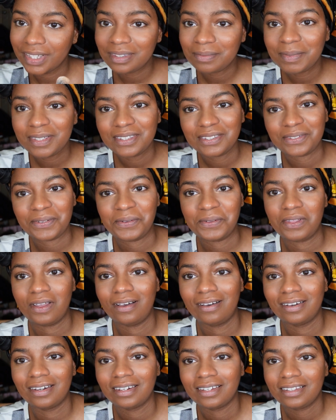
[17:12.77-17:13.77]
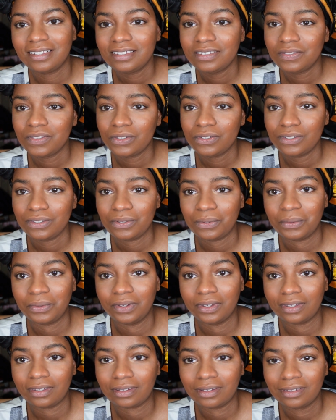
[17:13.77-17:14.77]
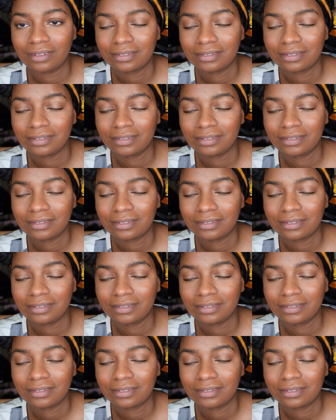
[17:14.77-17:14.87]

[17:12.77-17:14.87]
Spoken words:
And